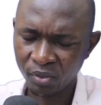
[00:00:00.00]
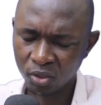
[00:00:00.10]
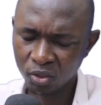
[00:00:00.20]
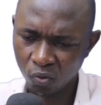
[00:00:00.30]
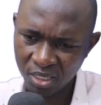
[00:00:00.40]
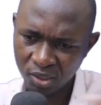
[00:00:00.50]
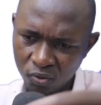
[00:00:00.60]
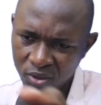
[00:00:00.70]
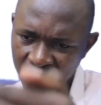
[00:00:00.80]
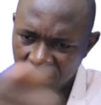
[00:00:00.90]
So we need
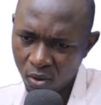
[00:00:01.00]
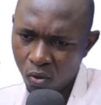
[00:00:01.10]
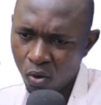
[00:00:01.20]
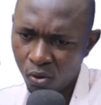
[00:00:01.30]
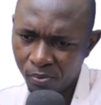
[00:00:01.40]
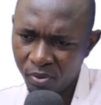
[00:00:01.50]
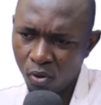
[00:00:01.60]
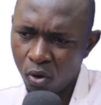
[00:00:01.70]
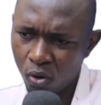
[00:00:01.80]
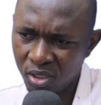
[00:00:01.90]
to see the whole of
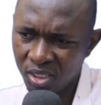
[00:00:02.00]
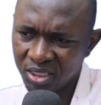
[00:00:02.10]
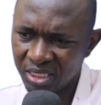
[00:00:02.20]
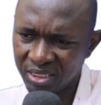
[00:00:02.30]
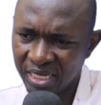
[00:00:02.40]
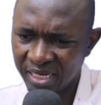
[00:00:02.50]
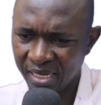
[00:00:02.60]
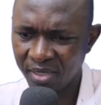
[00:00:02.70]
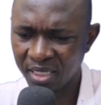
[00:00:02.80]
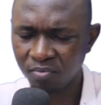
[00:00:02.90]
all these things that
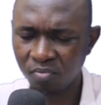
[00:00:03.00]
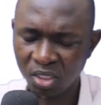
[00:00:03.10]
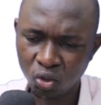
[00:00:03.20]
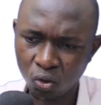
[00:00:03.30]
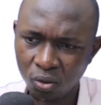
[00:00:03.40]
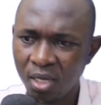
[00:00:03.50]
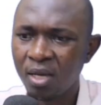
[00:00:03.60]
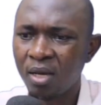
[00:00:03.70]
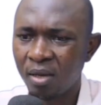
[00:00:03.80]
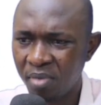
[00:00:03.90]
I've just mentioned
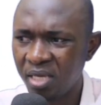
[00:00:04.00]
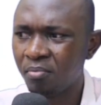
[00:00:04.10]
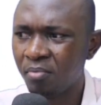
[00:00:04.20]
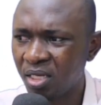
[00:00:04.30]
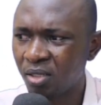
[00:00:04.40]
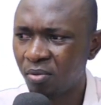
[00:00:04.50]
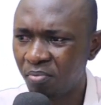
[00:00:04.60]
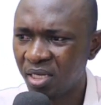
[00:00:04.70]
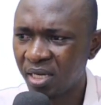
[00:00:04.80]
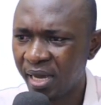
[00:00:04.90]
being
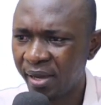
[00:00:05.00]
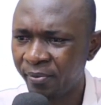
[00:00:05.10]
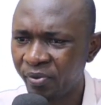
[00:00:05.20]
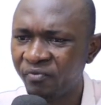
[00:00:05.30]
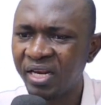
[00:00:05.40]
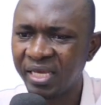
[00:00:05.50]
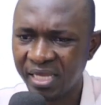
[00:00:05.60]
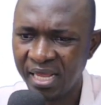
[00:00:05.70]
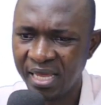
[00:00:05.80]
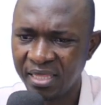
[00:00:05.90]
very
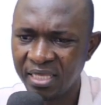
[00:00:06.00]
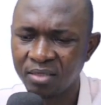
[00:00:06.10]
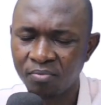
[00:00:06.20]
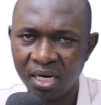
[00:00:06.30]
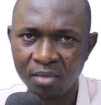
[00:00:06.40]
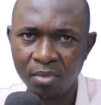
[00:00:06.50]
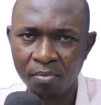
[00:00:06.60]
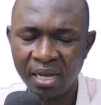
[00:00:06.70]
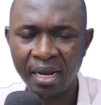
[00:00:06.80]
clear in this management plan.